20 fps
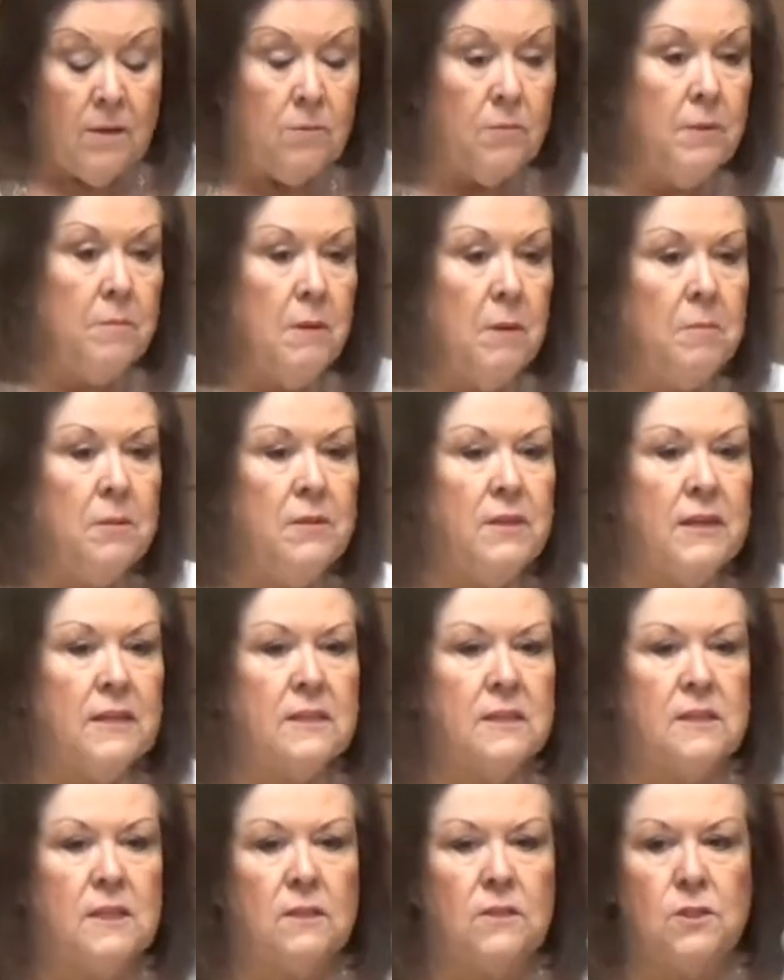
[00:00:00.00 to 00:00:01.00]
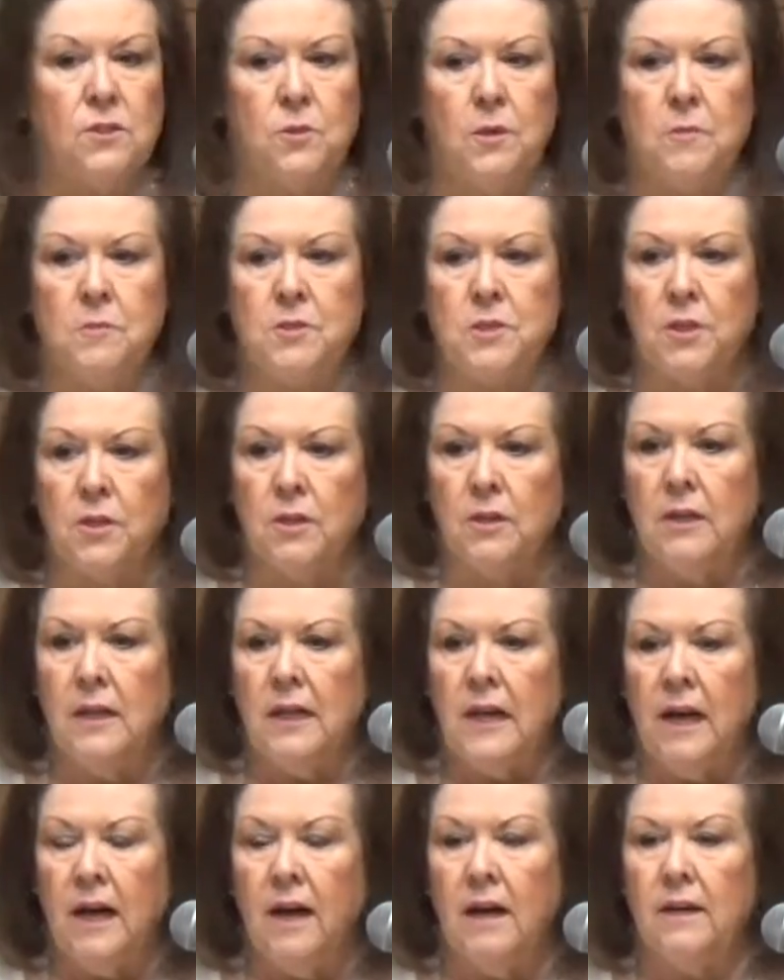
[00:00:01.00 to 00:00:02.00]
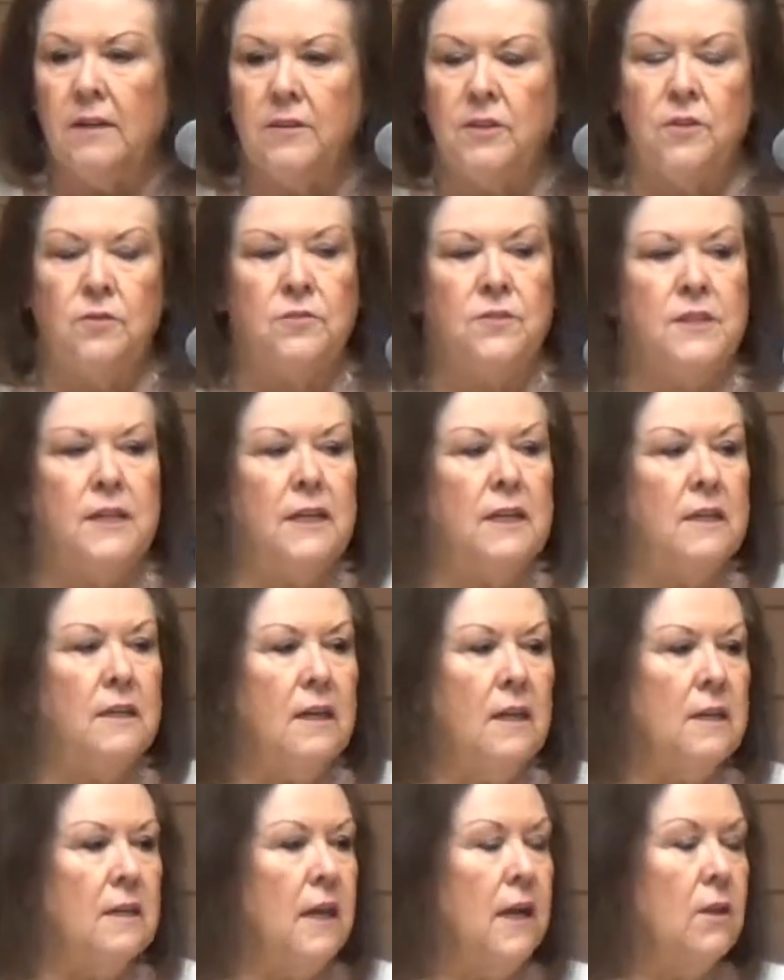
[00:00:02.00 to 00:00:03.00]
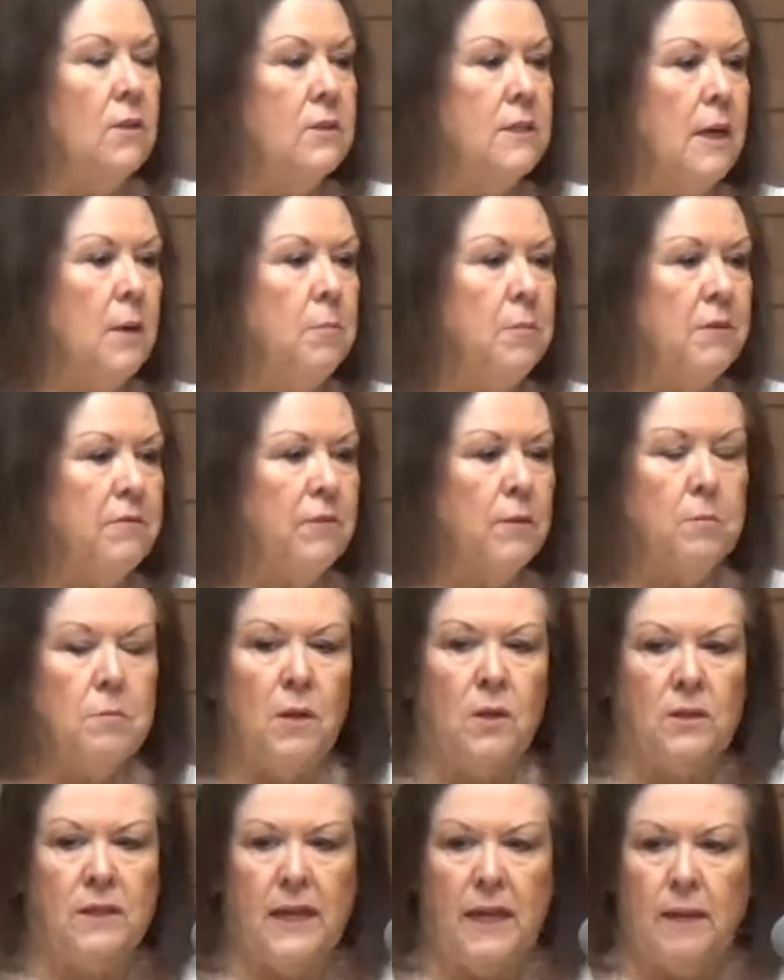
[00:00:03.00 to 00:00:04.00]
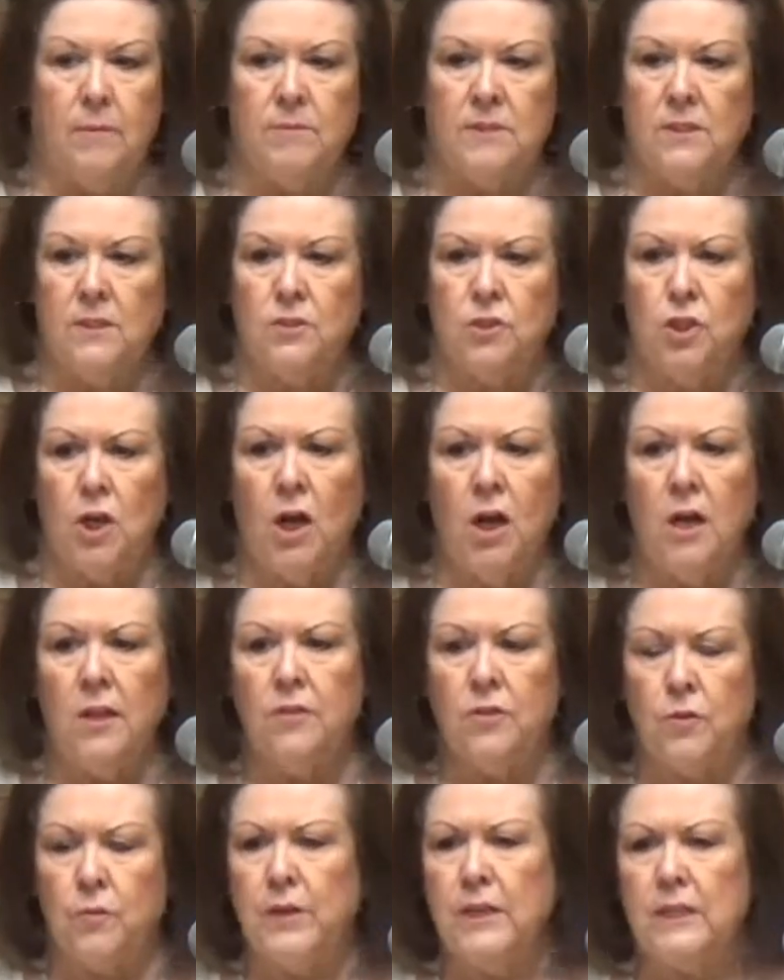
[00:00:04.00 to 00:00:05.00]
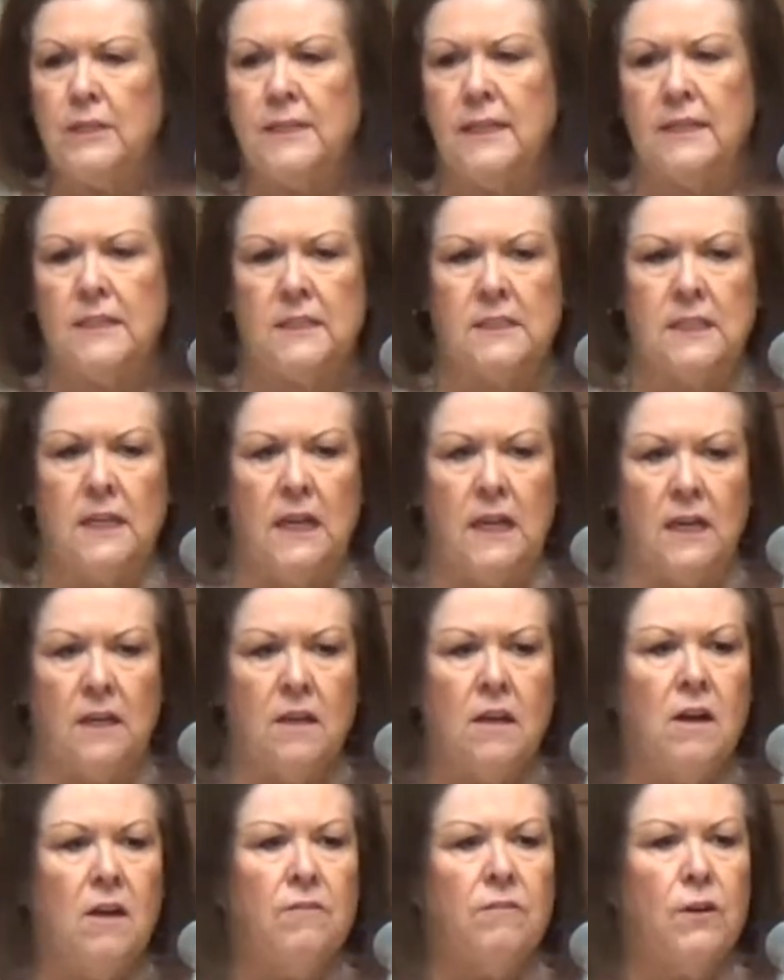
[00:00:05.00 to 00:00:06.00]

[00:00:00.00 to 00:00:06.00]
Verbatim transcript: Remember this scripture. Uh, you've seen it held up at football games, John 3.16.